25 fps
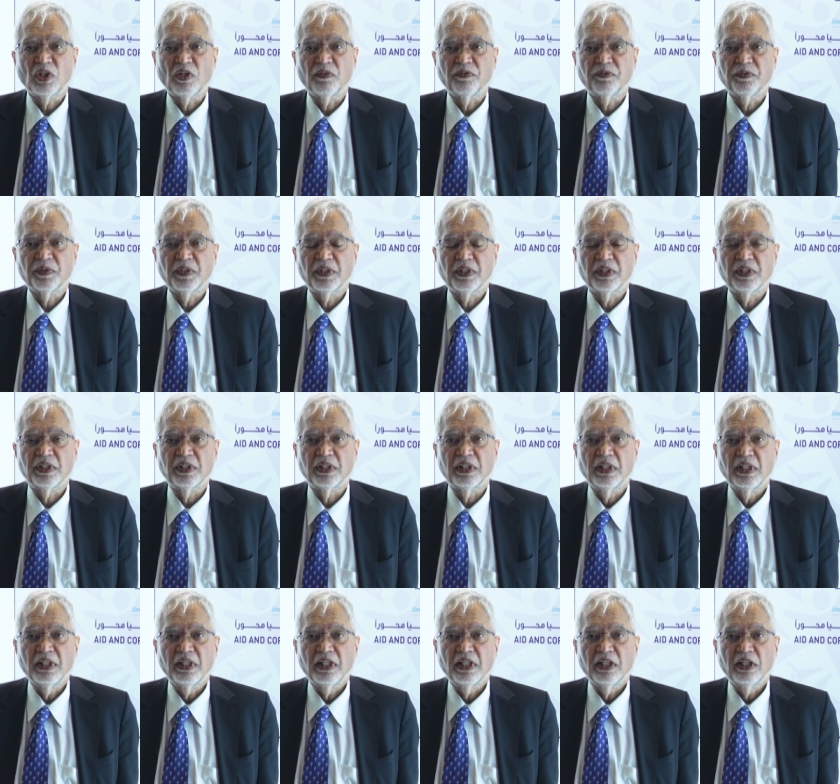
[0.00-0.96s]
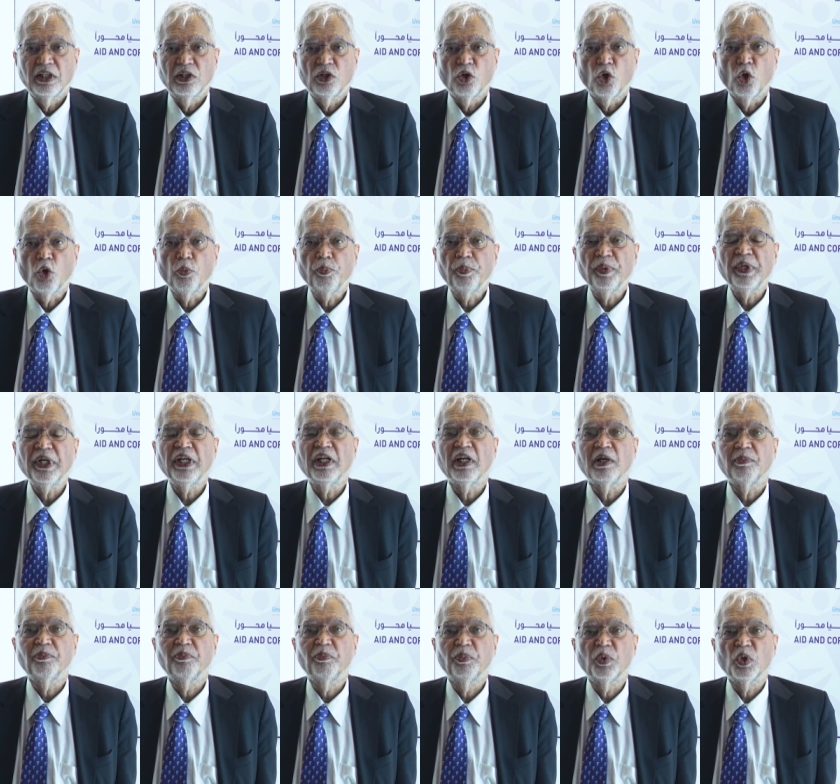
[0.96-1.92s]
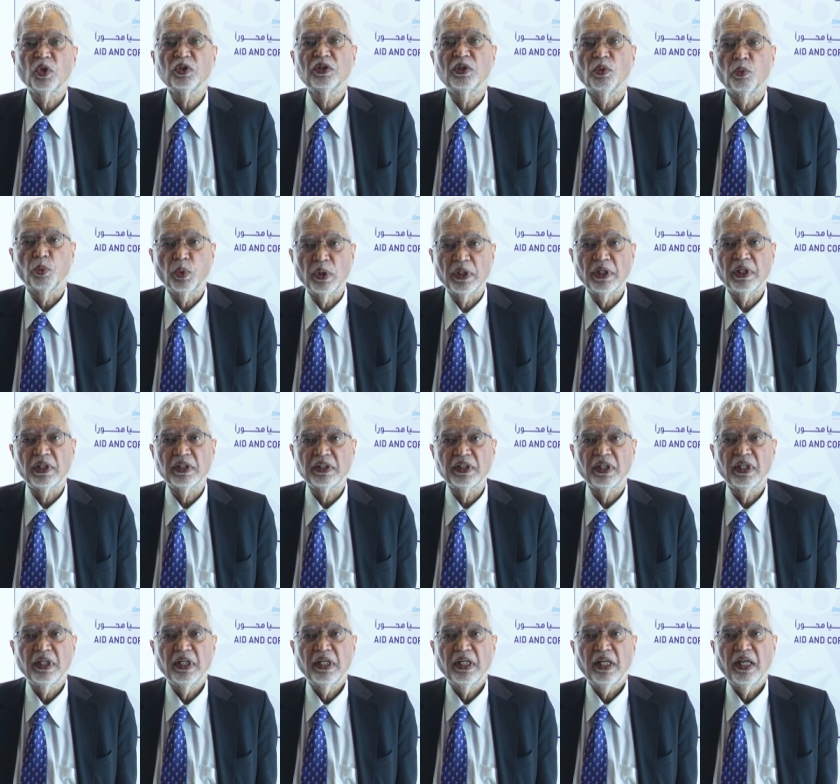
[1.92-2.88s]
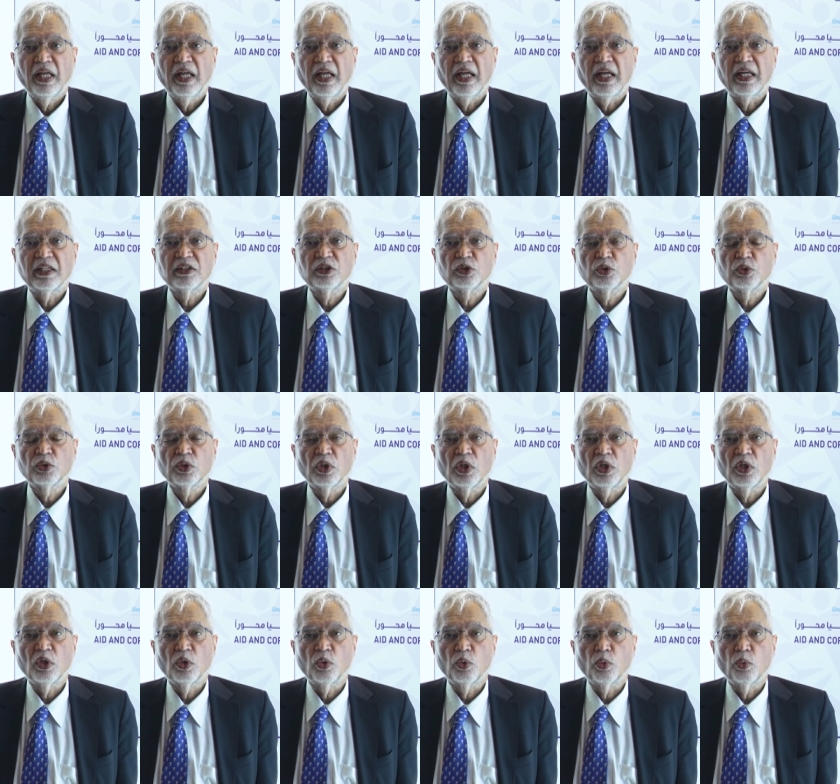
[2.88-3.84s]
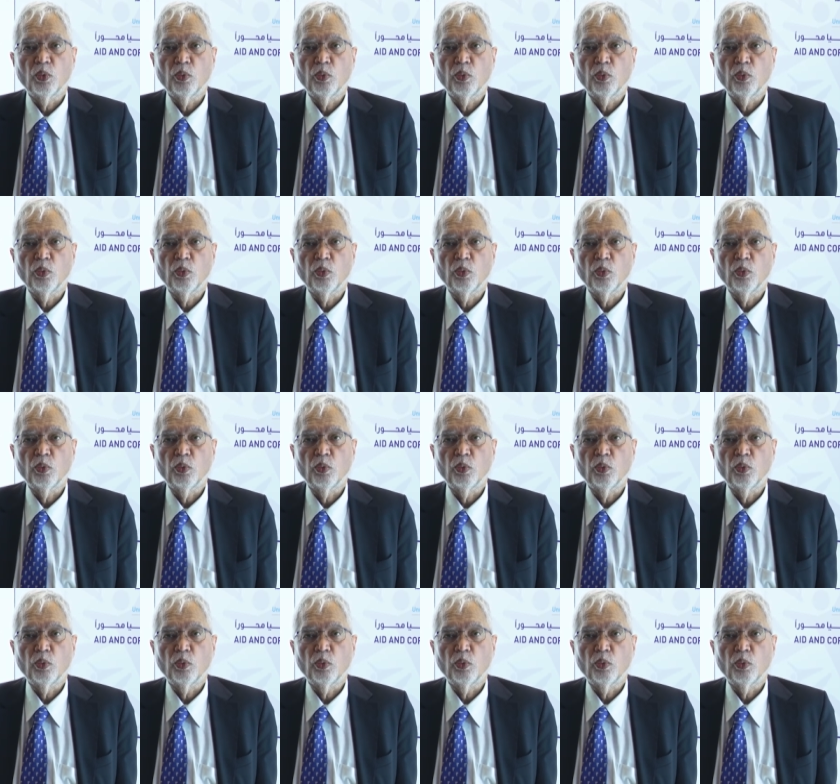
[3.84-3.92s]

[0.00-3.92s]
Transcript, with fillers: of uh, opening up both the world as uh,